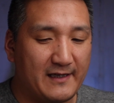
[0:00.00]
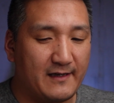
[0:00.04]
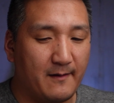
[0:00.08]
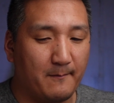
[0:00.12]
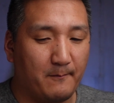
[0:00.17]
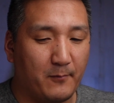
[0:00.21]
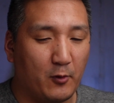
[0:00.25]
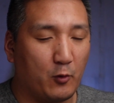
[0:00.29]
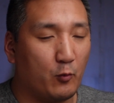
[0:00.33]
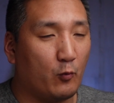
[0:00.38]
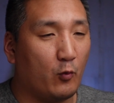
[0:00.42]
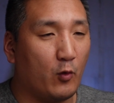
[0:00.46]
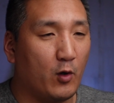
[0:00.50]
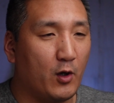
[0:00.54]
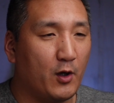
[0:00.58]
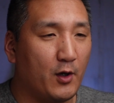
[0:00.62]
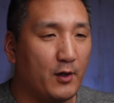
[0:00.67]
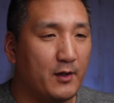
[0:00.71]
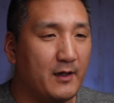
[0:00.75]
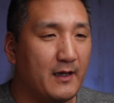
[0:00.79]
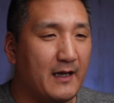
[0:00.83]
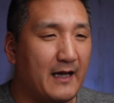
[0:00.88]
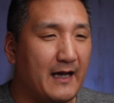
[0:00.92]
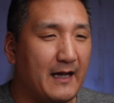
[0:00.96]
number
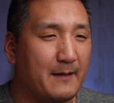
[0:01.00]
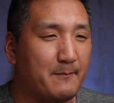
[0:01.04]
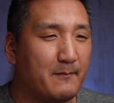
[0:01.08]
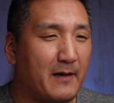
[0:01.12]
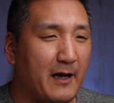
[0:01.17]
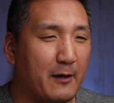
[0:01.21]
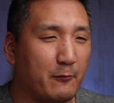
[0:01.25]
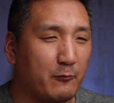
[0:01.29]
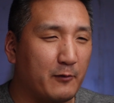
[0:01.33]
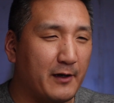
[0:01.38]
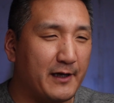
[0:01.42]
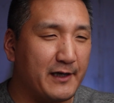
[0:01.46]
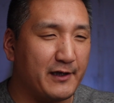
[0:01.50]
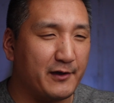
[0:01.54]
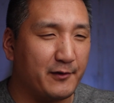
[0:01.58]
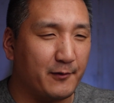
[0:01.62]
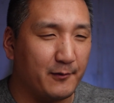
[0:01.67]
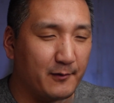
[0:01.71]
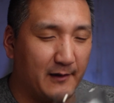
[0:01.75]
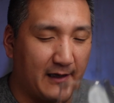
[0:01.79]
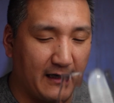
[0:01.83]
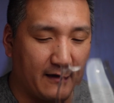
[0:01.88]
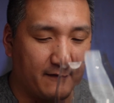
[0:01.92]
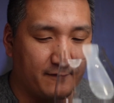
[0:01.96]
1 on my right,
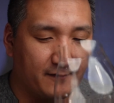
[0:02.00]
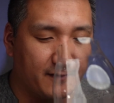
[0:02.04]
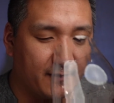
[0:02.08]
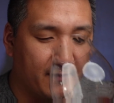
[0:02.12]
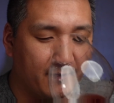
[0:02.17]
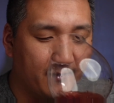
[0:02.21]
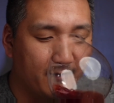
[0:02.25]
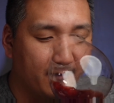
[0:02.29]
your left.